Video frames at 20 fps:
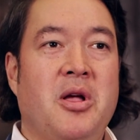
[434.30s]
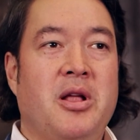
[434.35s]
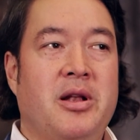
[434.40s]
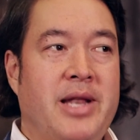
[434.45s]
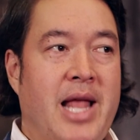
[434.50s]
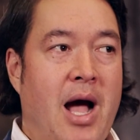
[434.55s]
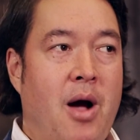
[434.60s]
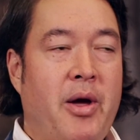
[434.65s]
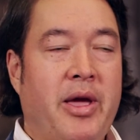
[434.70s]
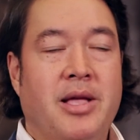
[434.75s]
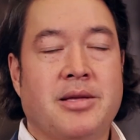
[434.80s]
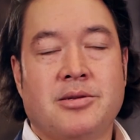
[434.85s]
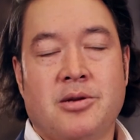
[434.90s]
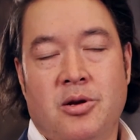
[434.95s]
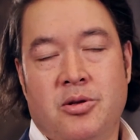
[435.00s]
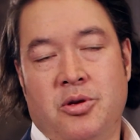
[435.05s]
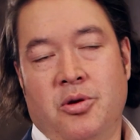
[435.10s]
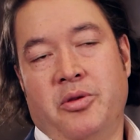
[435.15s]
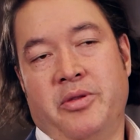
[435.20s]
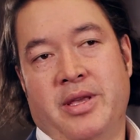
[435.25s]
Now I can
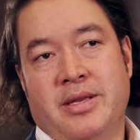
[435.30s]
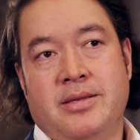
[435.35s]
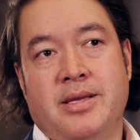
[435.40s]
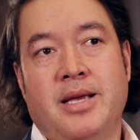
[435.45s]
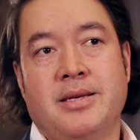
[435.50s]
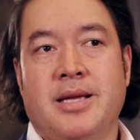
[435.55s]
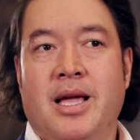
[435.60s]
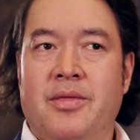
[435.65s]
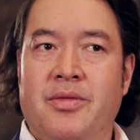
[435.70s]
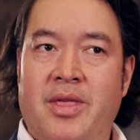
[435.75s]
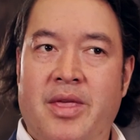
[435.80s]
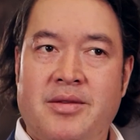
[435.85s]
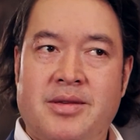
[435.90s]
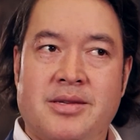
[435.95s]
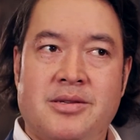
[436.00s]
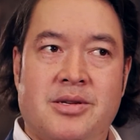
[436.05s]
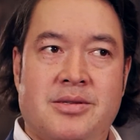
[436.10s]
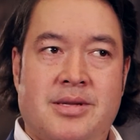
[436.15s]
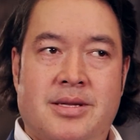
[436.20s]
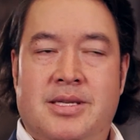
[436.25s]
start doing these things. And this
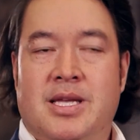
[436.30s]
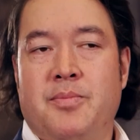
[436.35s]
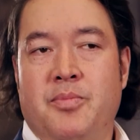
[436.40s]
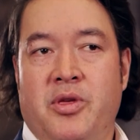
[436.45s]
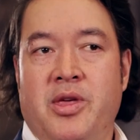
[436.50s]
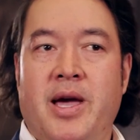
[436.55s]
is just the tip of